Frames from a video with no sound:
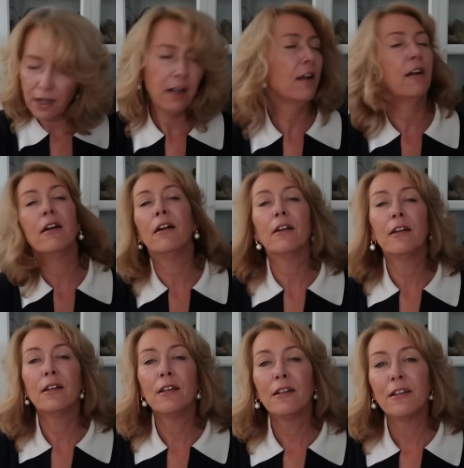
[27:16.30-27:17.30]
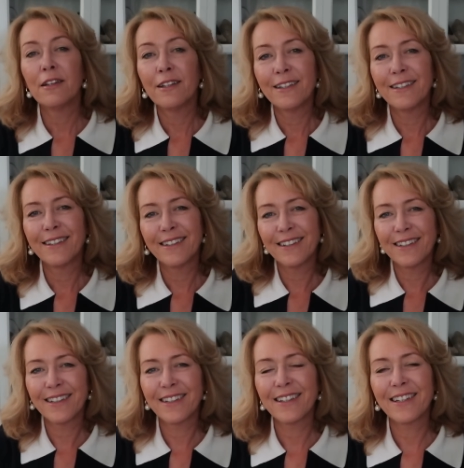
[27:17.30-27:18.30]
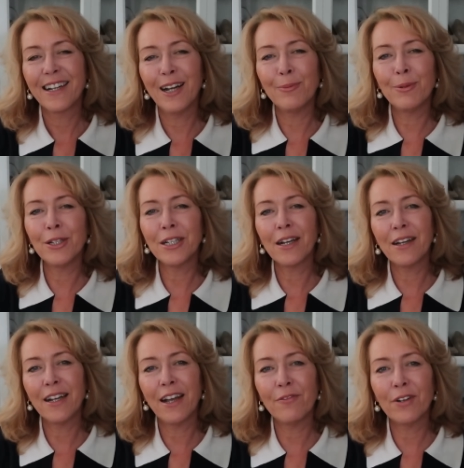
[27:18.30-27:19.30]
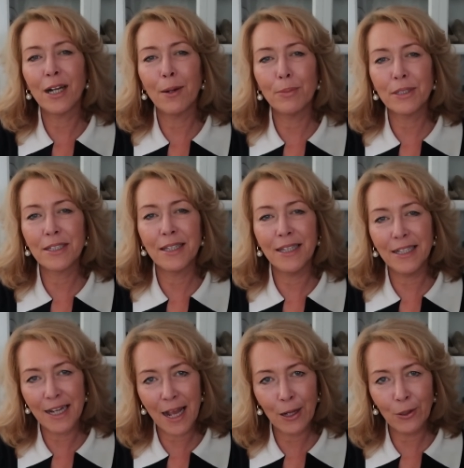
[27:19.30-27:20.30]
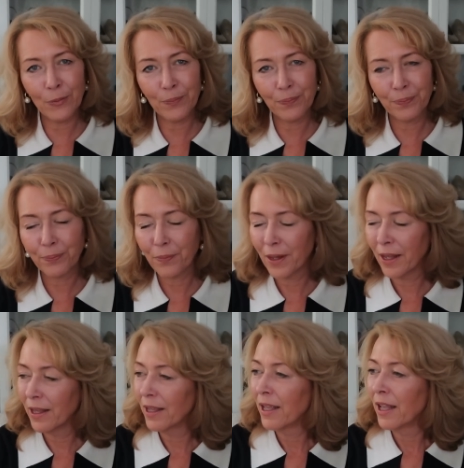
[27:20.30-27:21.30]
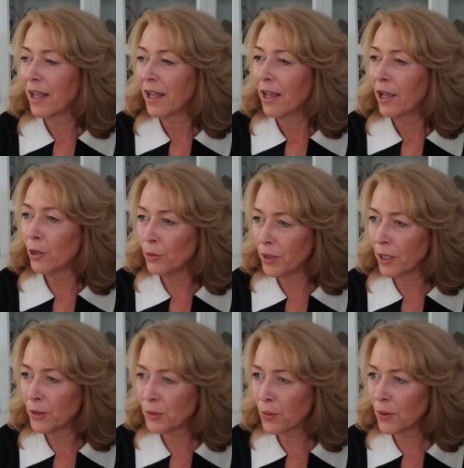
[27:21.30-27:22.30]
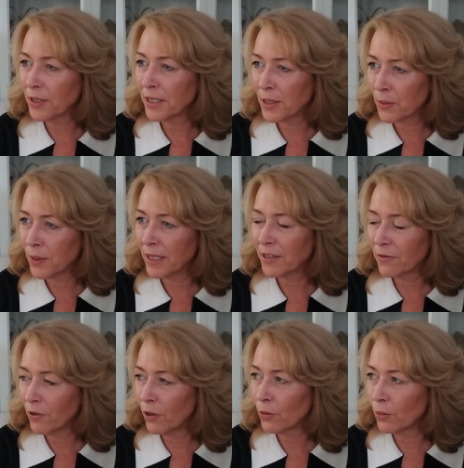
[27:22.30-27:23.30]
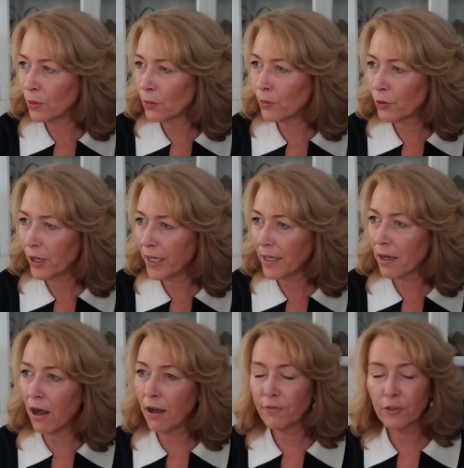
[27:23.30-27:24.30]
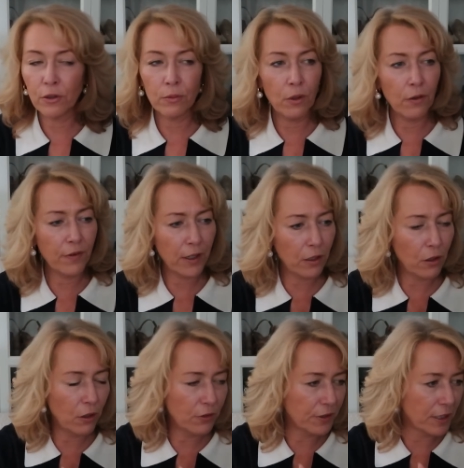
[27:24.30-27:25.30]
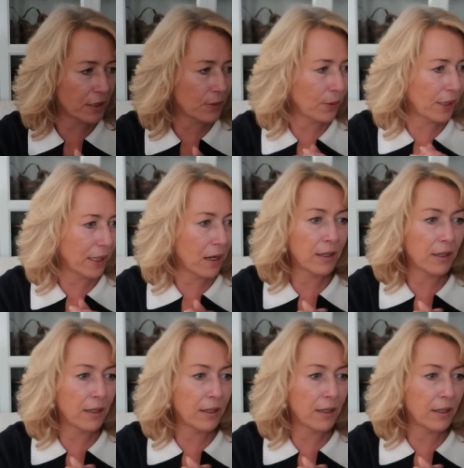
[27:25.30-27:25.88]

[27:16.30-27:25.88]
I'm going to go and have a cup of tea now. Who knows what this week's vlog will bring. I've got, what have I got on this week?